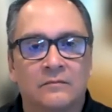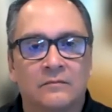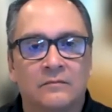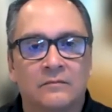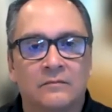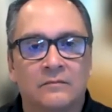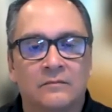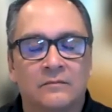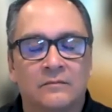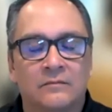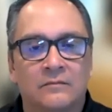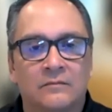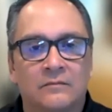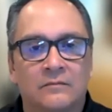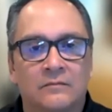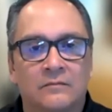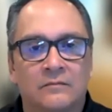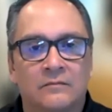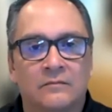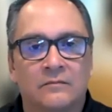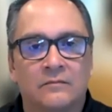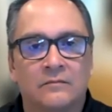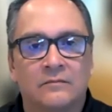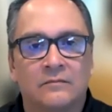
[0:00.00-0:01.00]

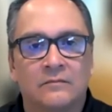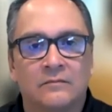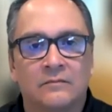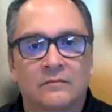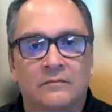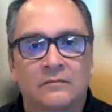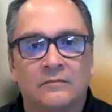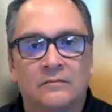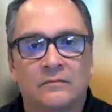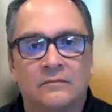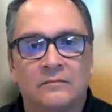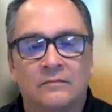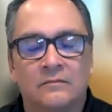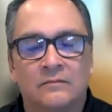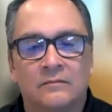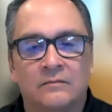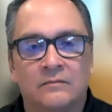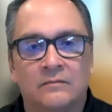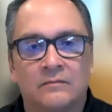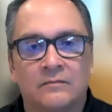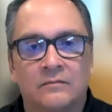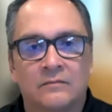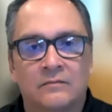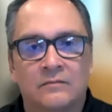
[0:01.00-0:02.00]

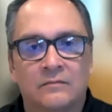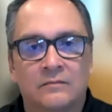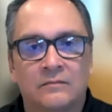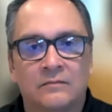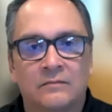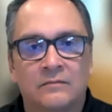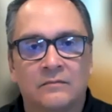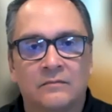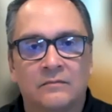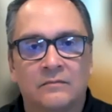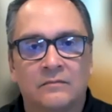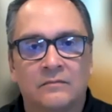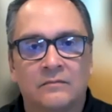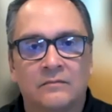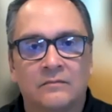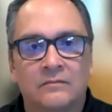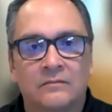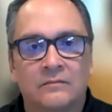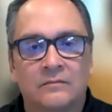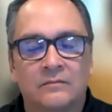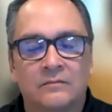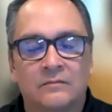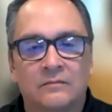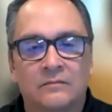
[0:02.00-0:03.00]

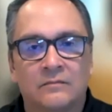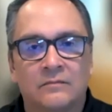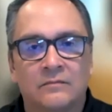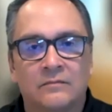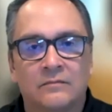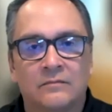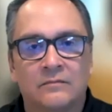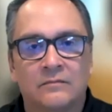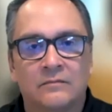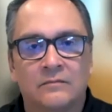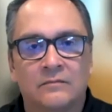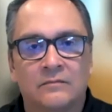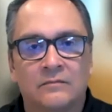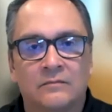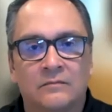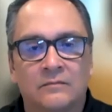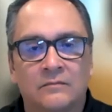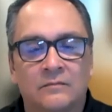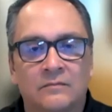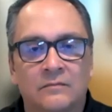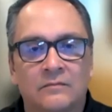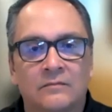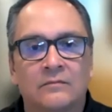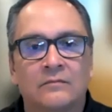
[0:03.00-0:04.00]

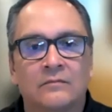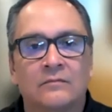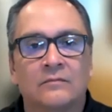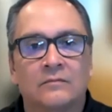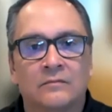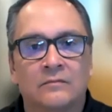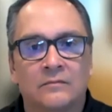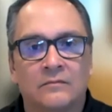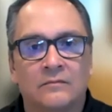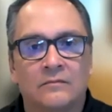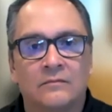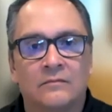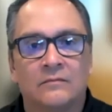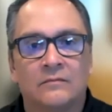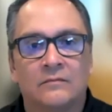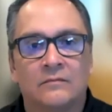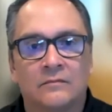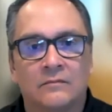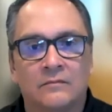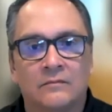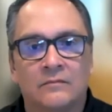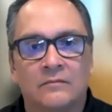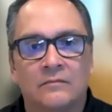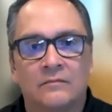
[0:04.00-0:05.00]

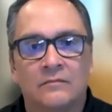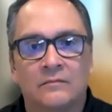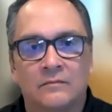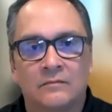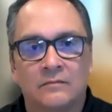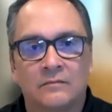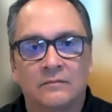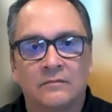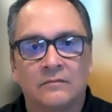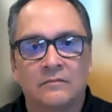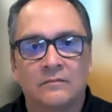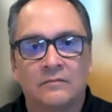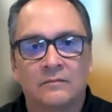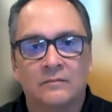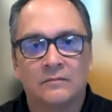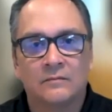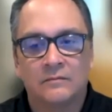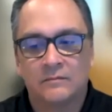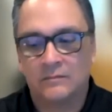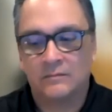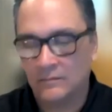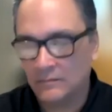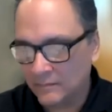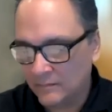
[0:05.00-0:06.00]

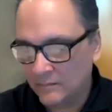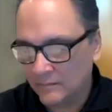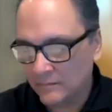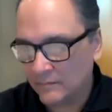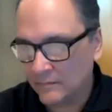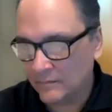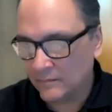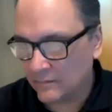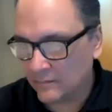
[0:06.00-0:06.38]
This person isn't speaking.